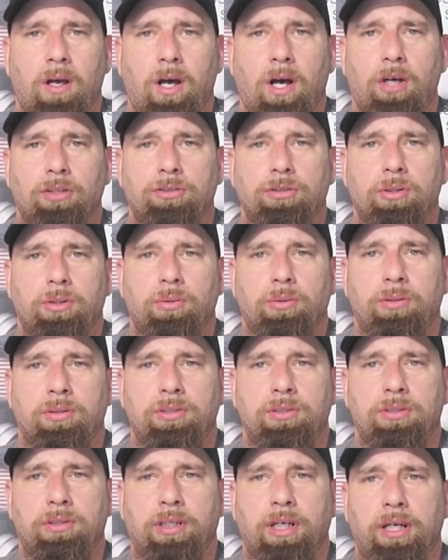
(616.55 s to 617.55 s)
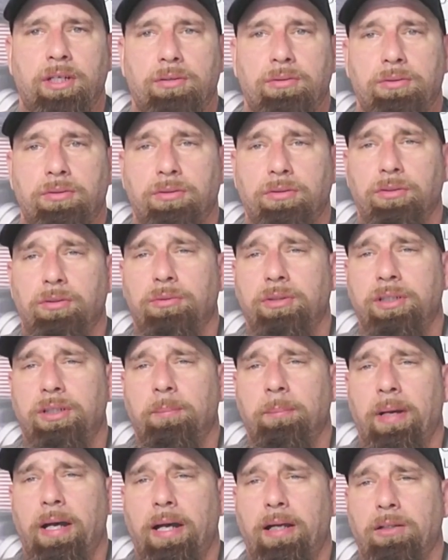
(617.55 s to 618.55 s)
Also, concealed carry, you'll need
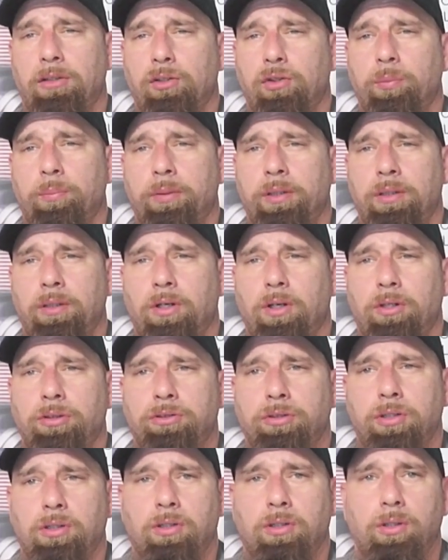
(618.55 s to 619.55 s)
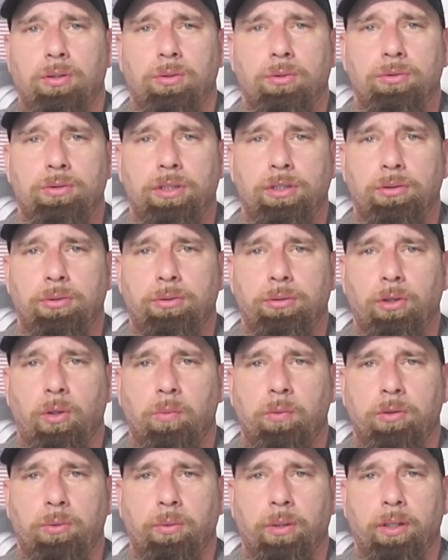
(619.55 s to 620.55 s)
to buy a little bit larger clothes than you
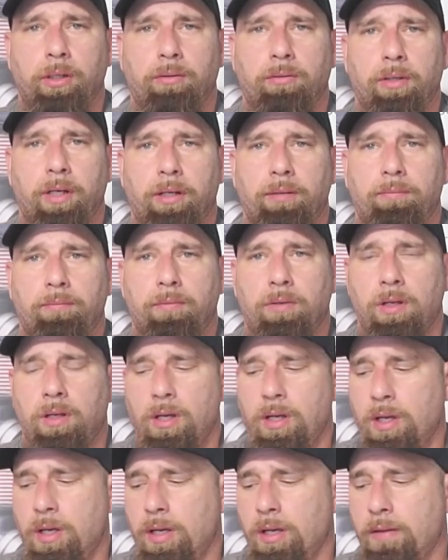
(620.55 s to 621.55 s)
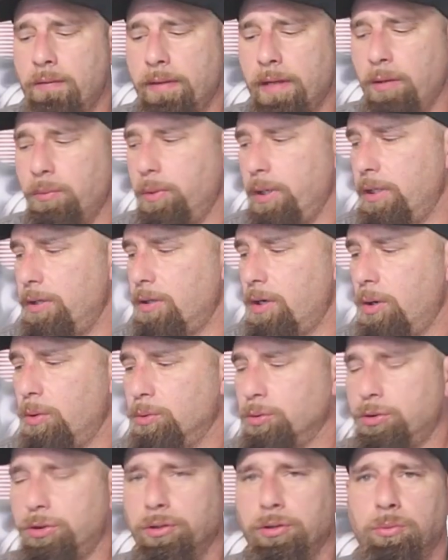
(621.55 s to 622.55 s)
normally wear, right? That way the
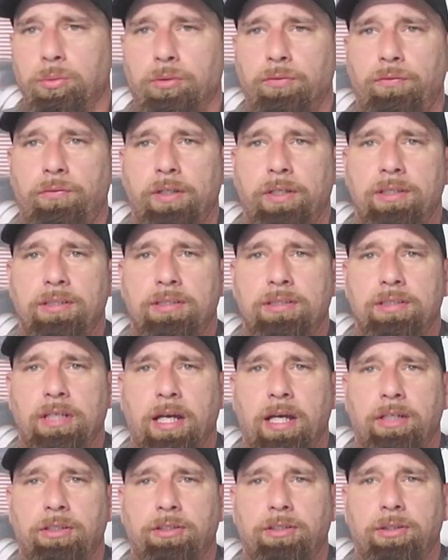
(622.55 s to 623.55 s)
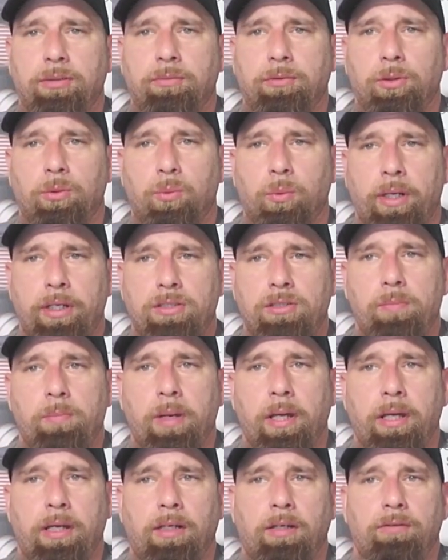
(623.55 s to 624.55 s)
holster will fit inside your
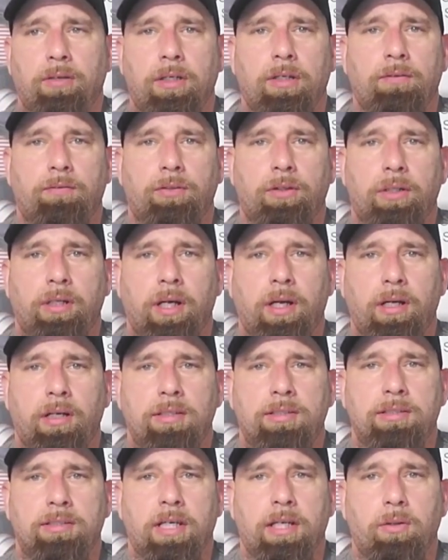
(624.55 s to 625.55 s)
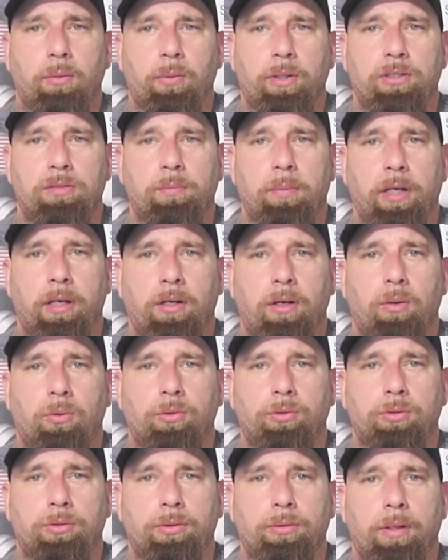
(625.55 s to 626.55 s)
waistband if you're carrying inside the waistband
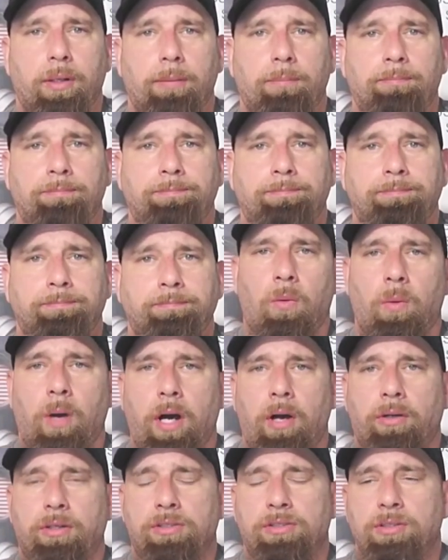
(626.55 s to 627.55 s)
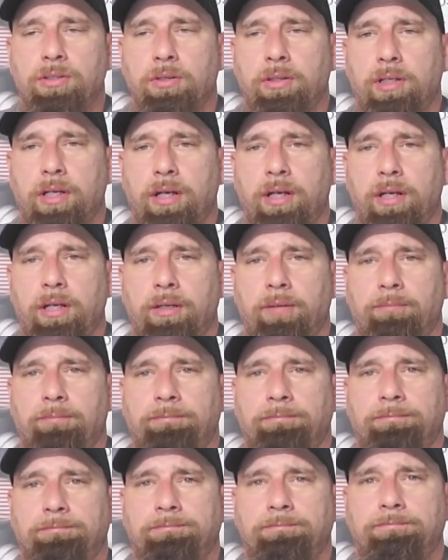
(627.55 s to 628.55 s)
holster, right? While concealed
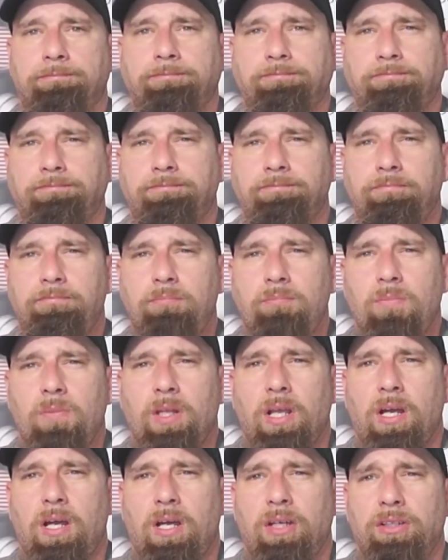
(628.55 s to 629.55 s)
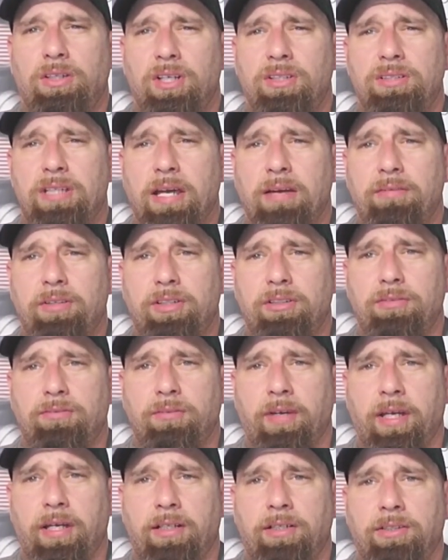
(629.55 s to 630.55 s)
carry does have its
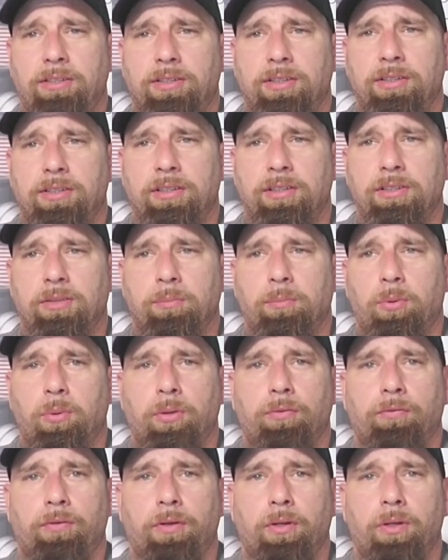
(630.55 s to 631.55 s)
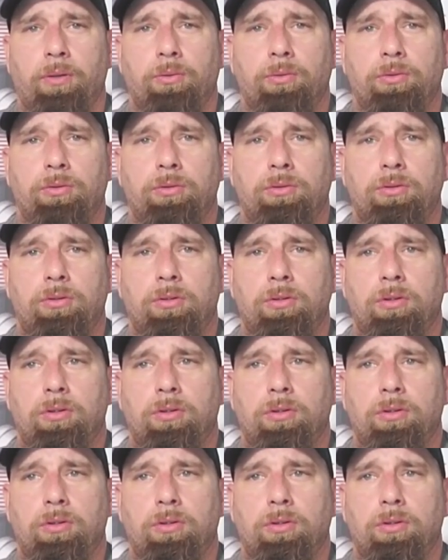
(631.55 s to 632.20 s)
advantages, it is important for those